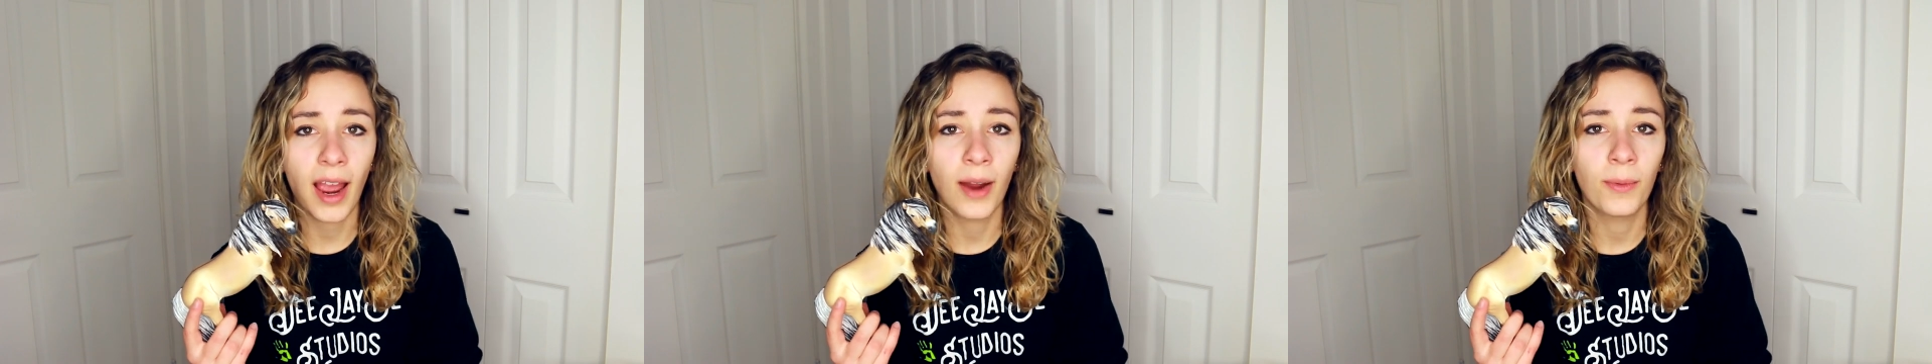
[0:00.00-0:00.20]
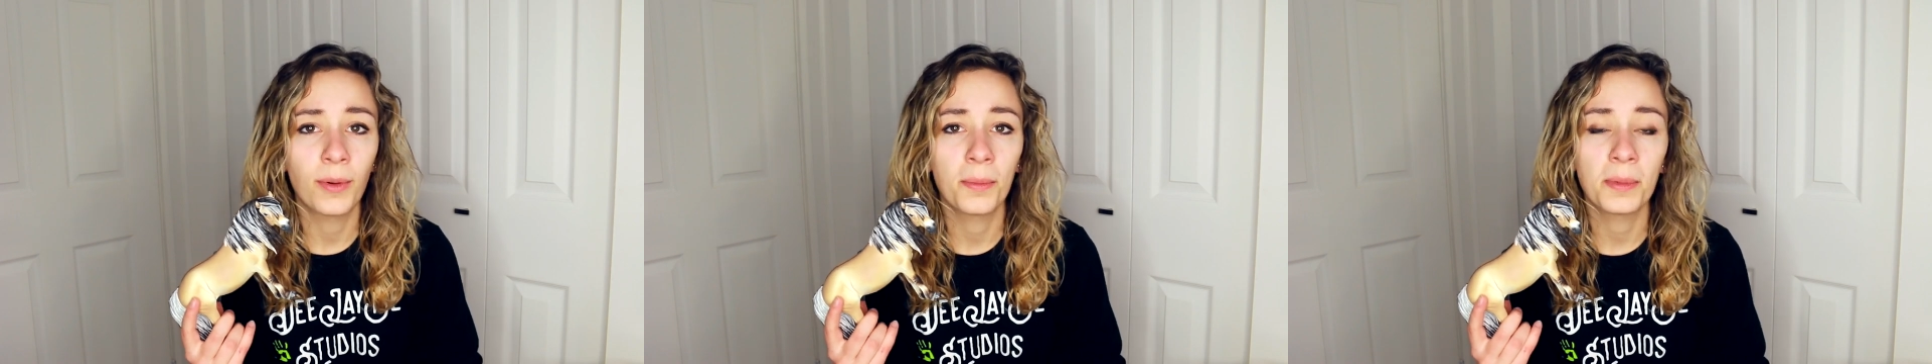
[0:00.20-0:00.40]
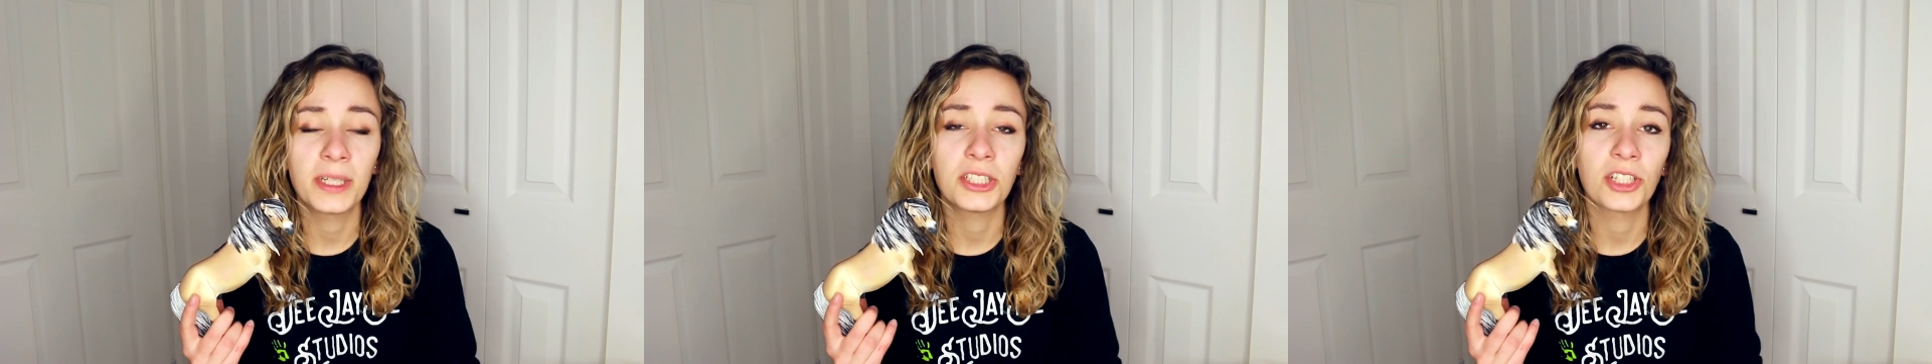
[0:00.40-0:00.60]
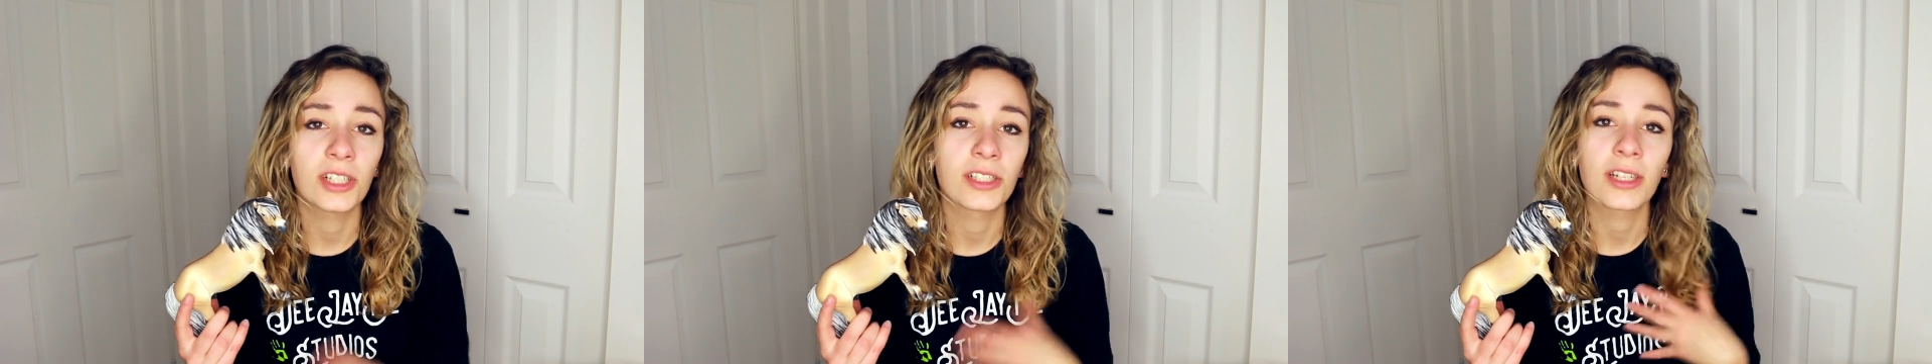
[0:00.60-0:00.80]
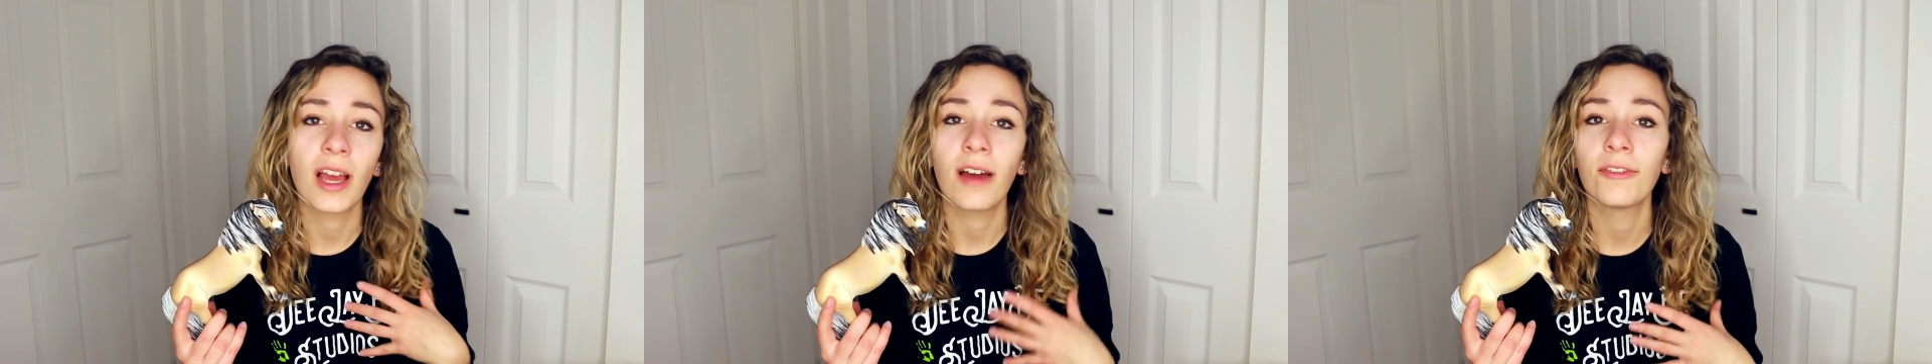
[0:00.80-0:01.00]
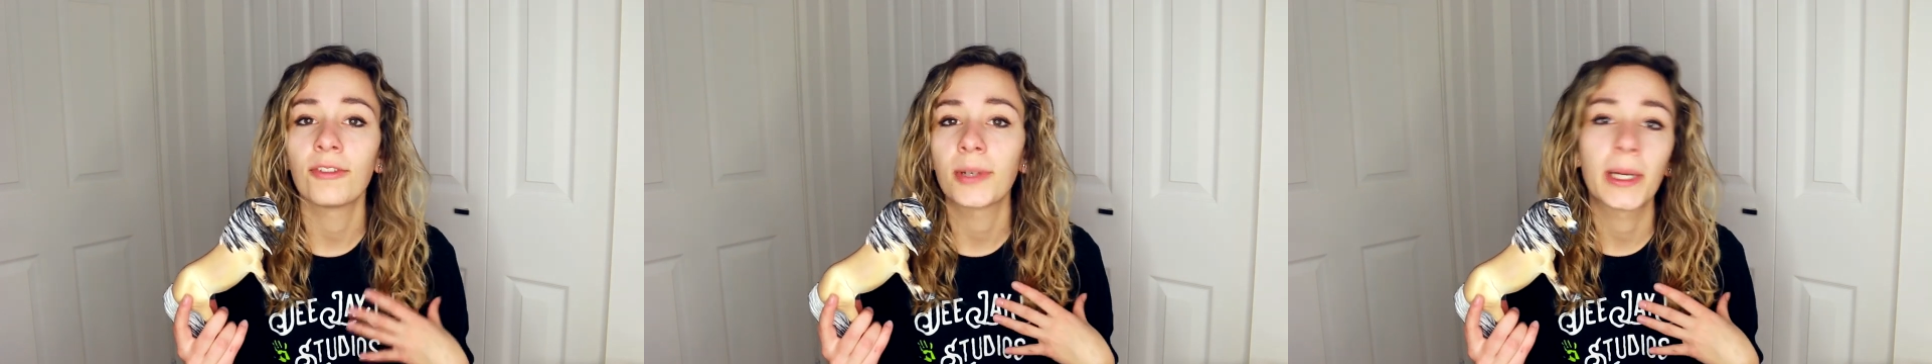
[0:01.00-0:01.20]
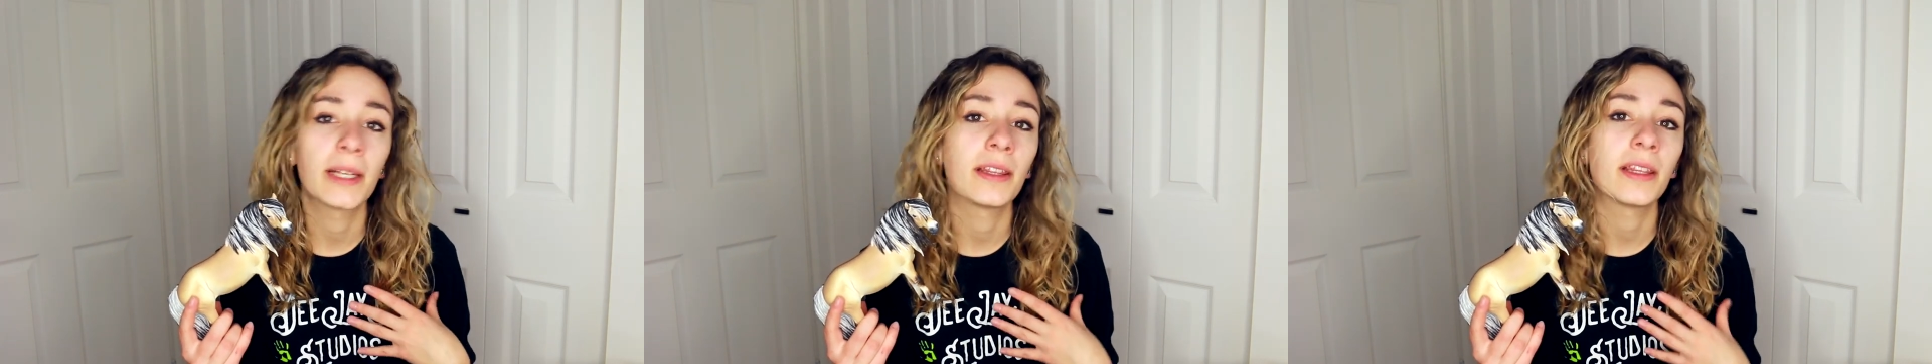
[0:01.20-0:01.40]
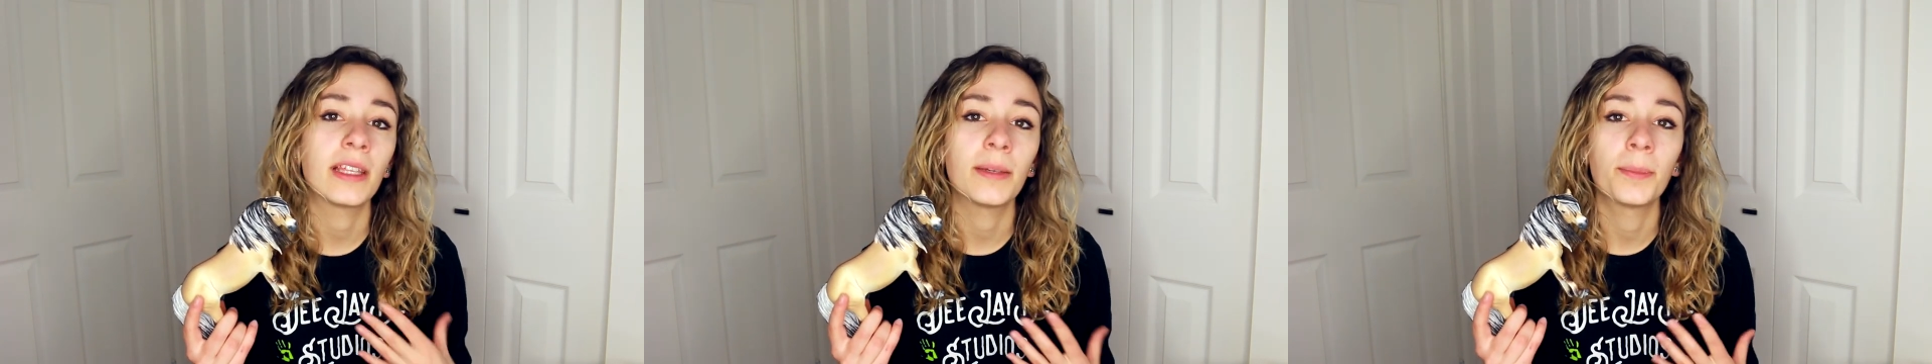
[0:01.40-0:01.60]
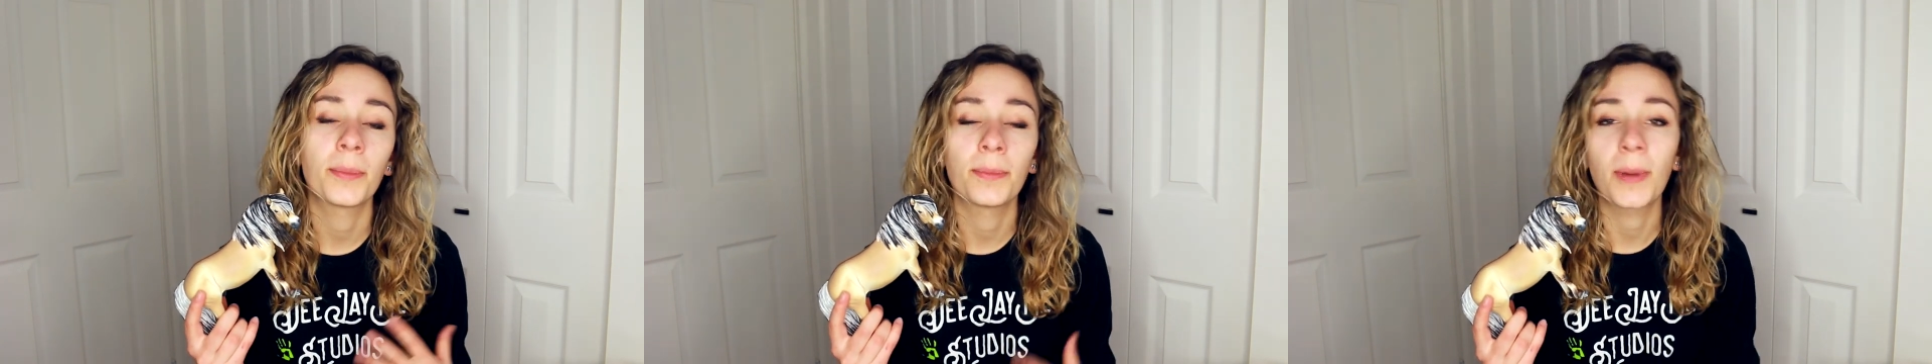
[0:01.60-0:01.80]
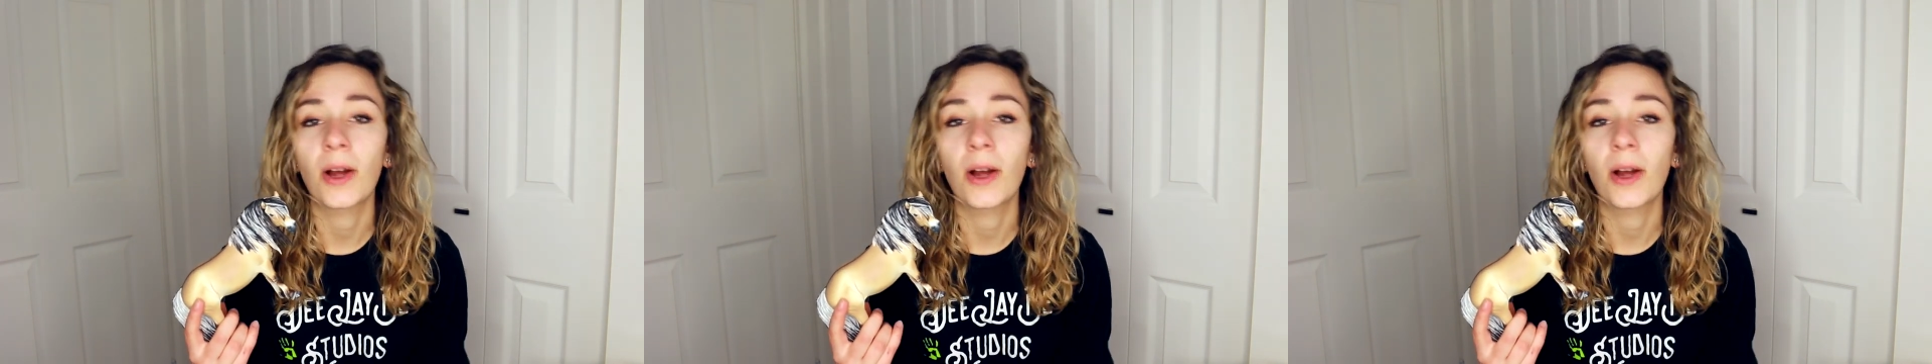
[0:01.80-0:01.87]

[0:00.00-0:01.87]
I will be just covering the